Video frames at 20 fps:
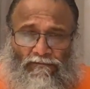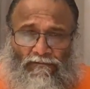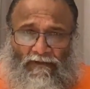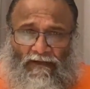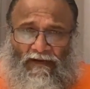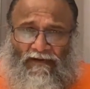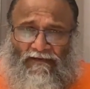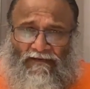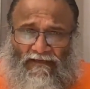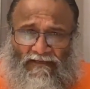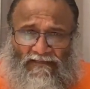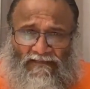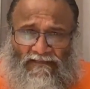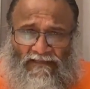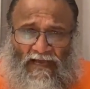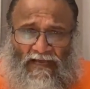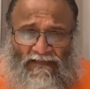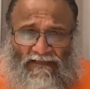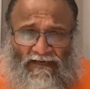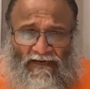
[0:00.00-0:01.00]
And this
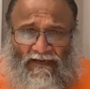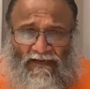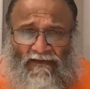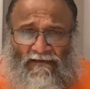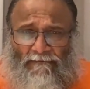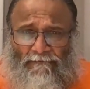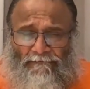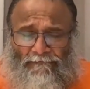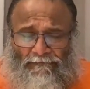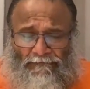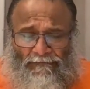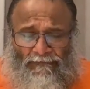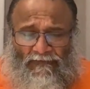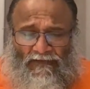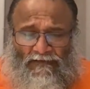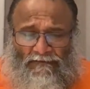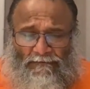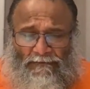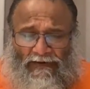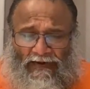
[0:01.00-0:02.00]
sadhana,
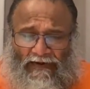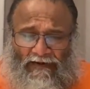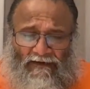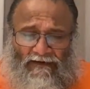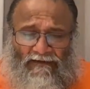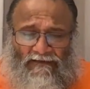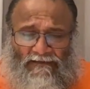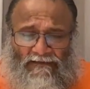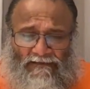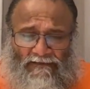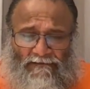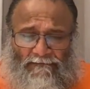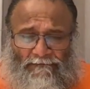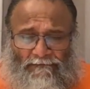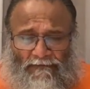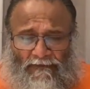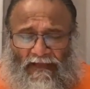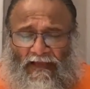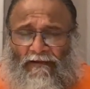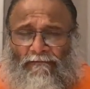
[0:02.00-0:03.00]
this practice
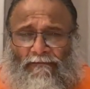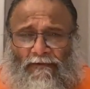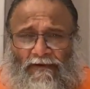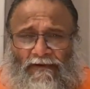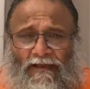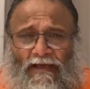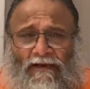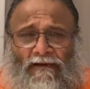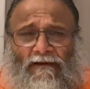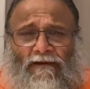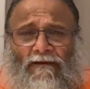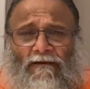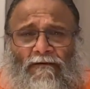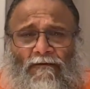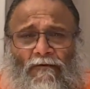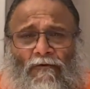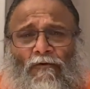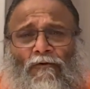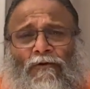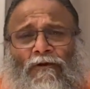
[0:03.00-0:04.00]
can be done
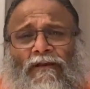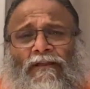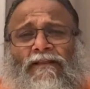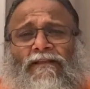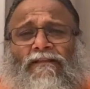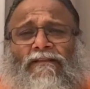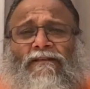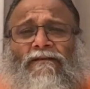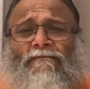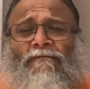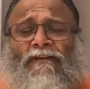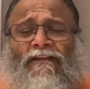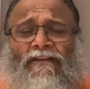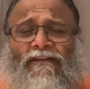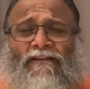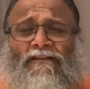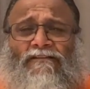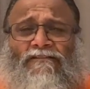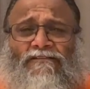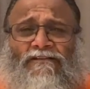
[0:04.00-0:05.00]
only in the
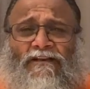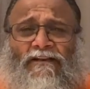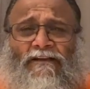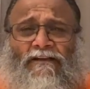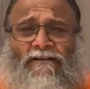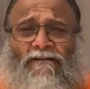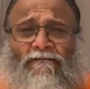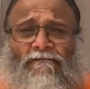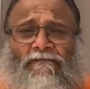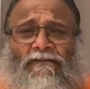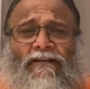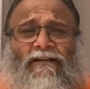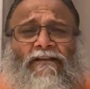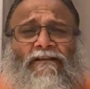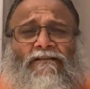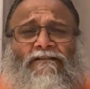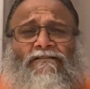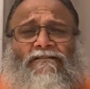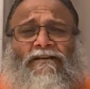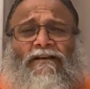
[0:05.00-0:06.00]
waking state
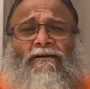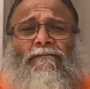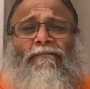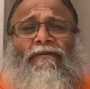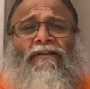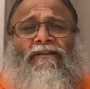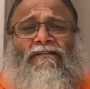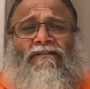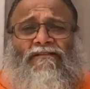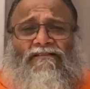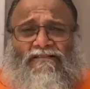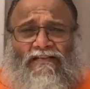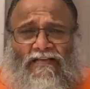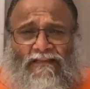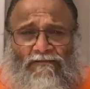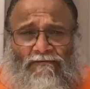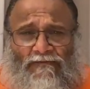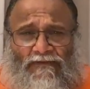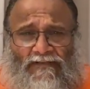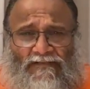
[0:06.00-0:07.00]
being the
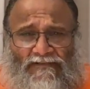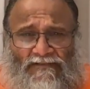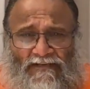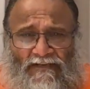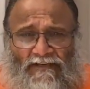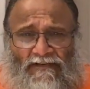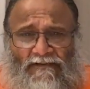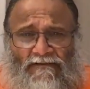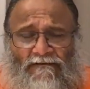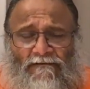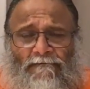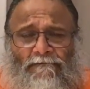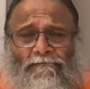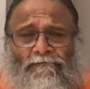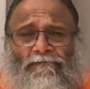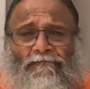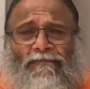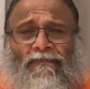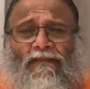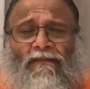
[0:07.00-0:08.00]
sattvic state,
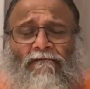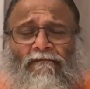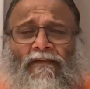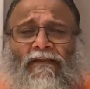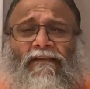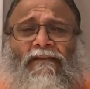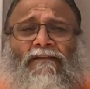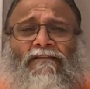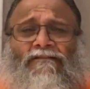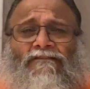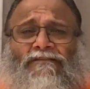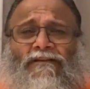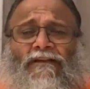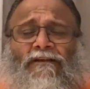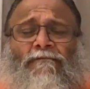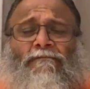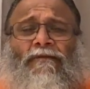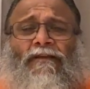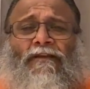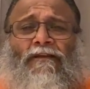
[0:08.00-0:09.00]
waking
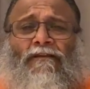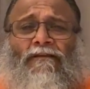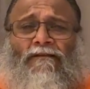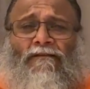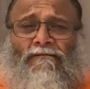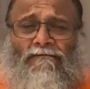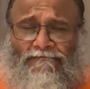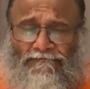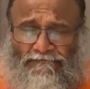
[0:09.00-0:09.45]
state being